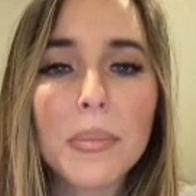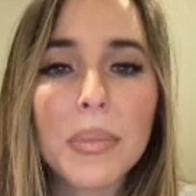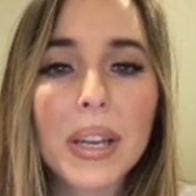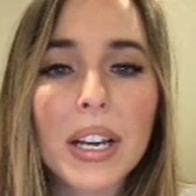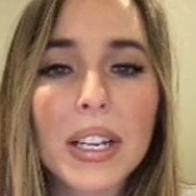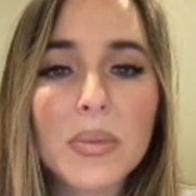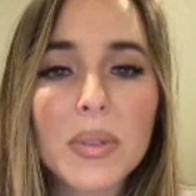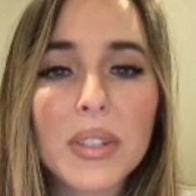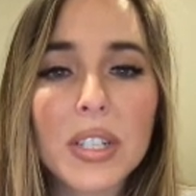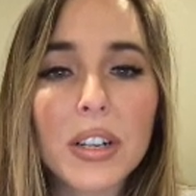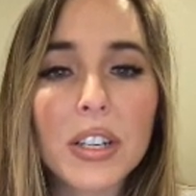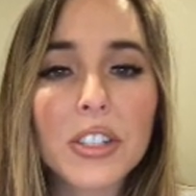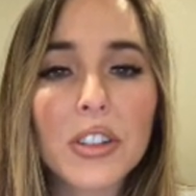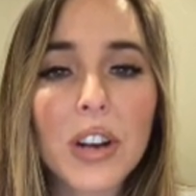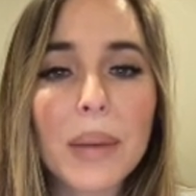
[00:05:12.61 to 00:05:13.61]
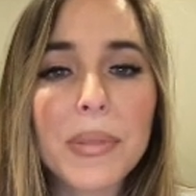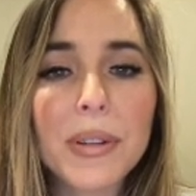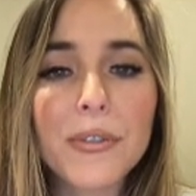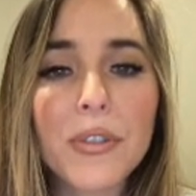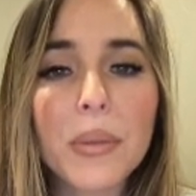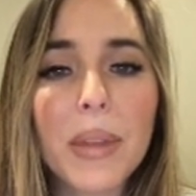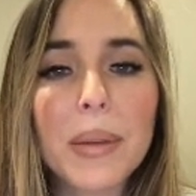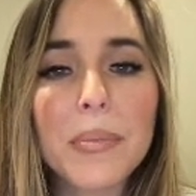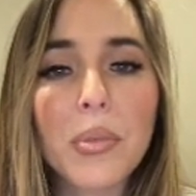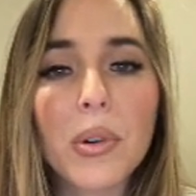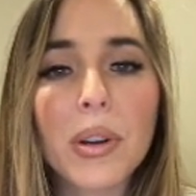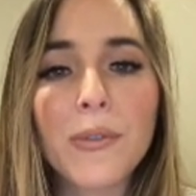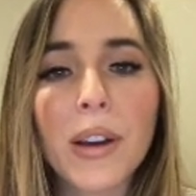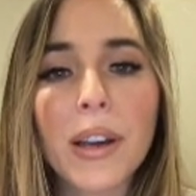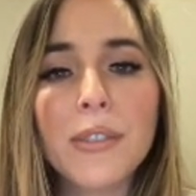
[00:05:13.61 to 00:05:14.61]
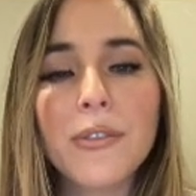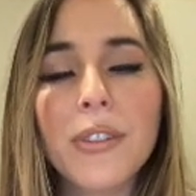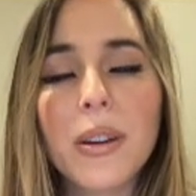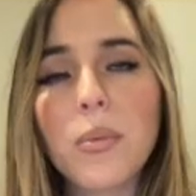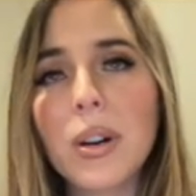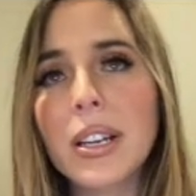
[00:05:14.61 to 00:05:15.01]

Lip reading: Because we started dropping from that 0.5 fib,